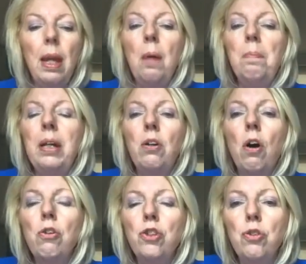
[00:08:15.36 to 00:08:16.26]
And
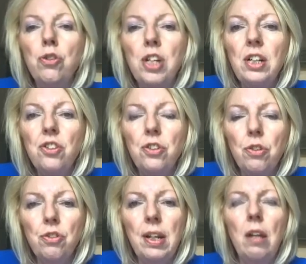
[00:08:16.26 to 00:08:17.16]
because you judged
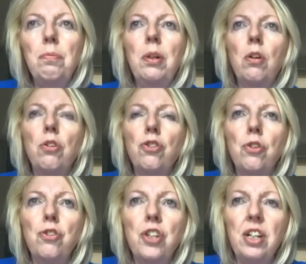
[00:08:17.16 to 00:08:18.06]
yourself, because
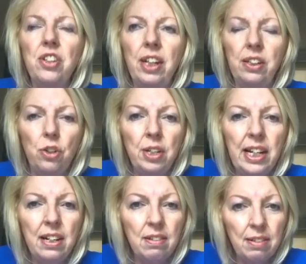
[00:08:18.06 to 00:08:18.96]
you judged that you
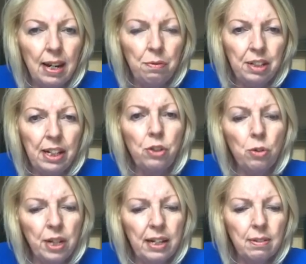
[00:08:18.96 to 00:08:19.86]
need a savior, that
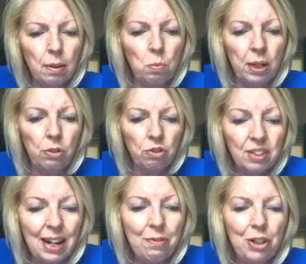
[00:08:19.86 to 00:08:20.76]
you need someone to
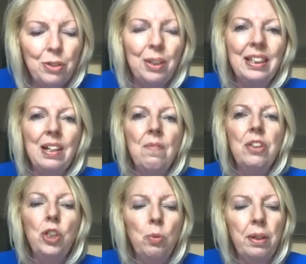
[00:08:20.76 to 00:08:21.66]
save you,
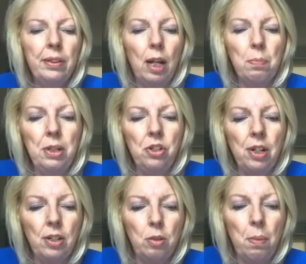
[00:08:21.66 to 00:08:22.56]
you will not be
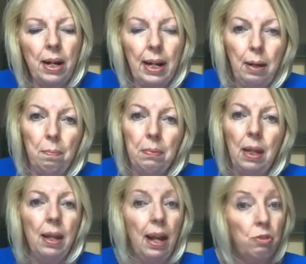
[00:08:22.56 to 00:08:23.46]
judged by him.
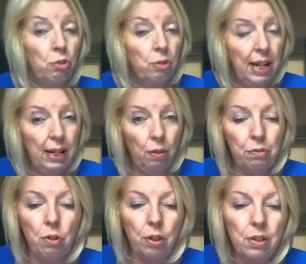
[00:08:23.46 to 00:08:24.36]
And today,
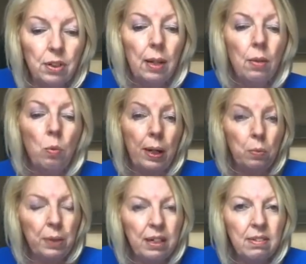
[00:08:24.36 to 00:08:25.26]
of course,
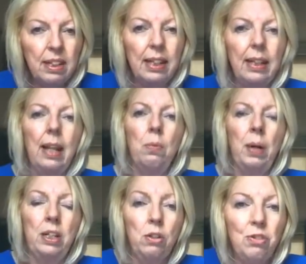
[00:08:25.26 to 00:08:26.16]
when we sin and
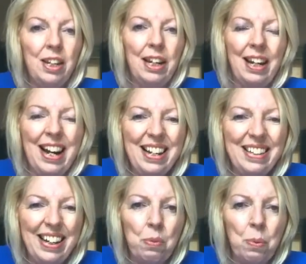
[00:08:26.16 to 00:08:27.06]
when you sin and I
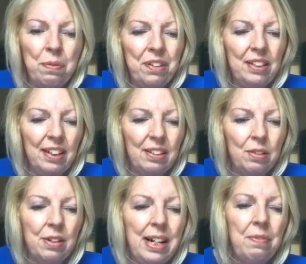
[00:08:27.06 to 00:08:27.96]
sin and we feel that
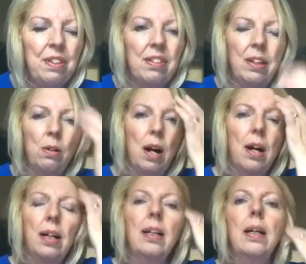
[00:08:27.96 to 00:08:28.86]
grievance in our
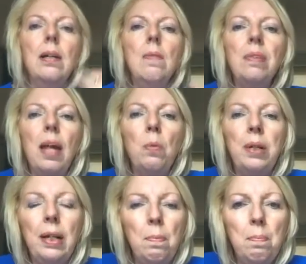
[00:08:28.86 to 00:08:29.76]
heart, and
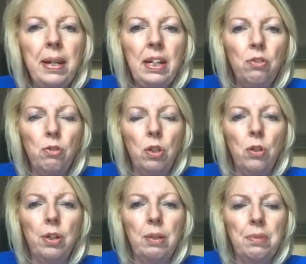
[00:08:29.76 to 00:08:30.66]
we it to the
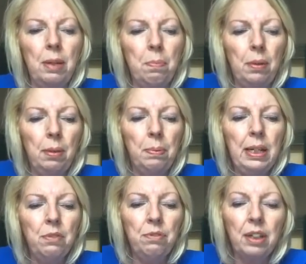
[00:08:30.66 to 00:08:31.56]
Lord and say,
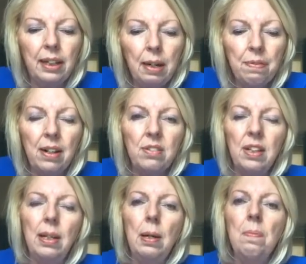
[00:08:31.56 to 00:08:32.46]
please forgive us,
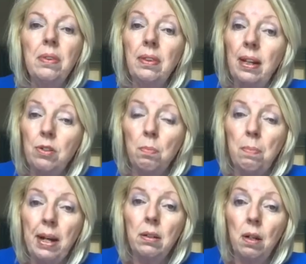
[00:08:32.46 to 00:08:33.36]
that is a
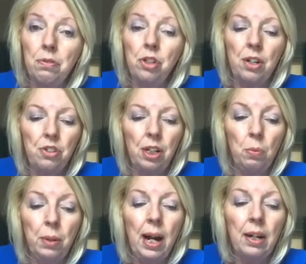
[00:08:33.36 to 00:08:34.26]
matter of judging.
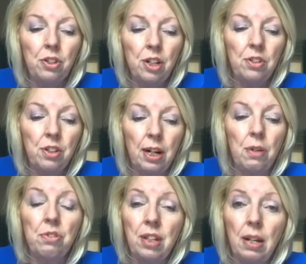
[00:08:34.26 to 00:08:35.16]
We are judging
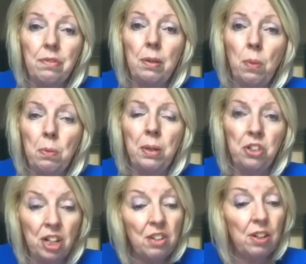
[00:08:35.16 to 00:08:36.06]
ourselves. And when we
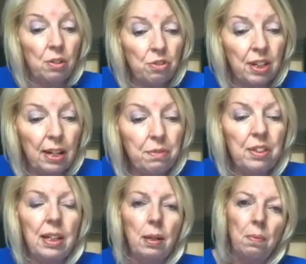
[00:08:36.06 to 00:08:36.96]
judge ourselves,
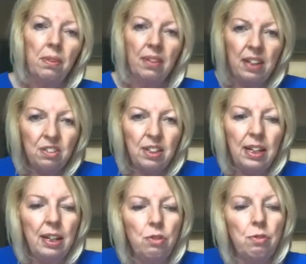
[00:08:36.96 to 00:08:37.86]
that
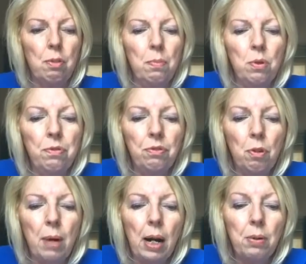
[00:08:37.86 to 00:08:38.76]
sin is removed
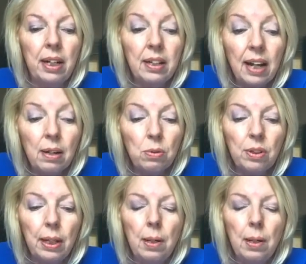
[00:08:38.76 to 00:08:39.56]
from our account.